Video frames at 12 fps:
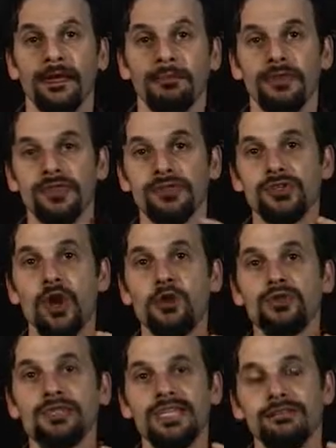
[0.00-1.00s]
But the
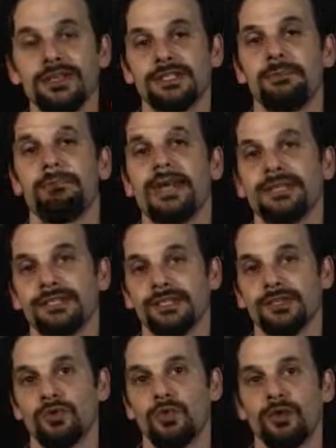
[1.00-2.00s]
zones give us a
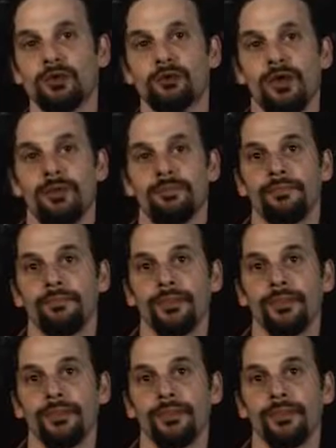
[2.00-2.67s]
basis to work from,